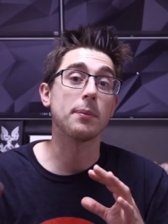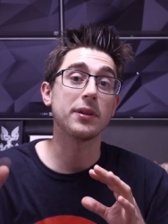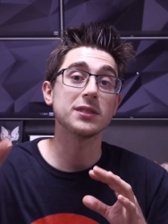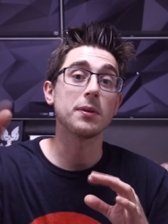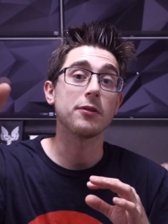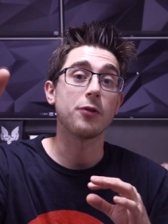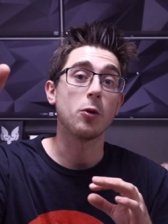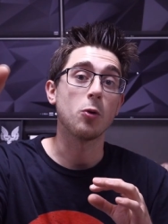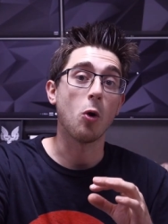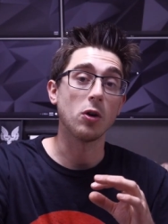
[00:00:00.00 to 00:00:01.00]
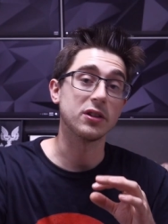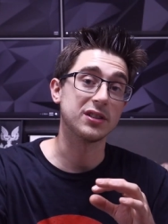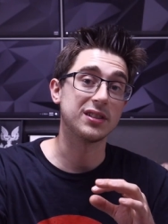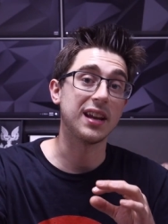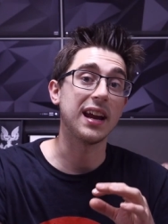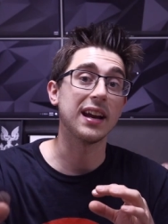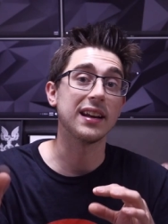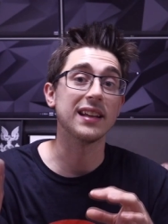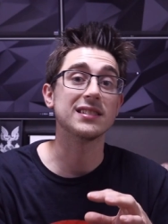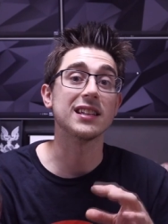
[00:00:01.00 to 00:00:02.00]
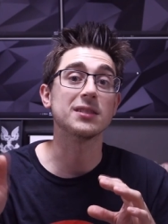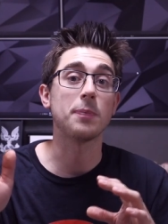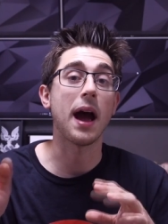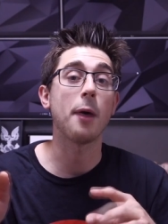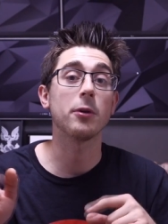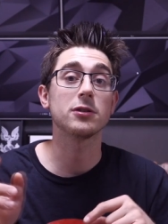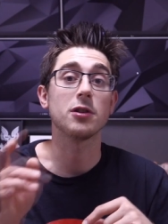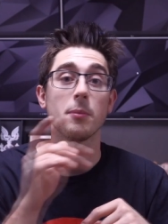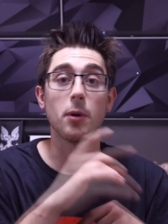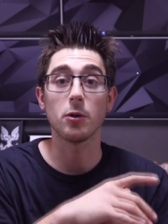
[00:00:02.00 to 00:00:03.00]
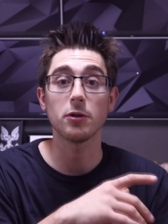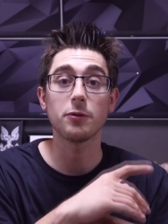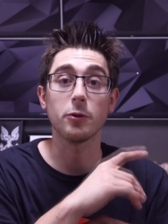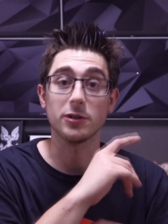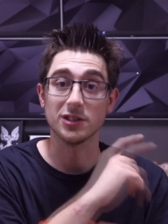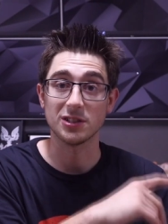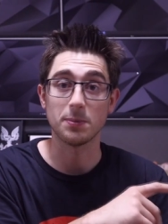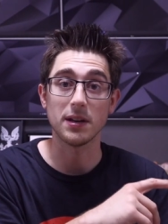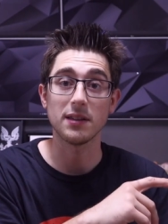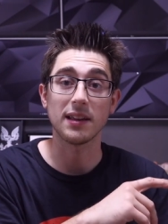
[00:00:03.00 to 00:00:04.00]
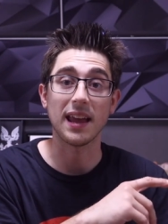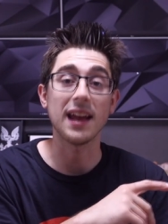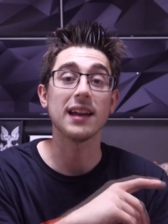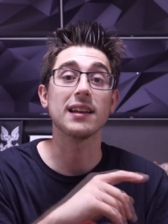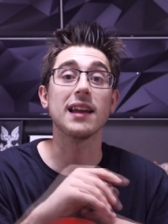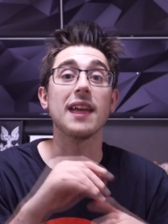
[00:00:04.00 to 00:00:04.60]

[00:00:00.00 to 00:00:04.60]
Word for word: I place my phone on the stand, it sends power to the motor for it to spin the can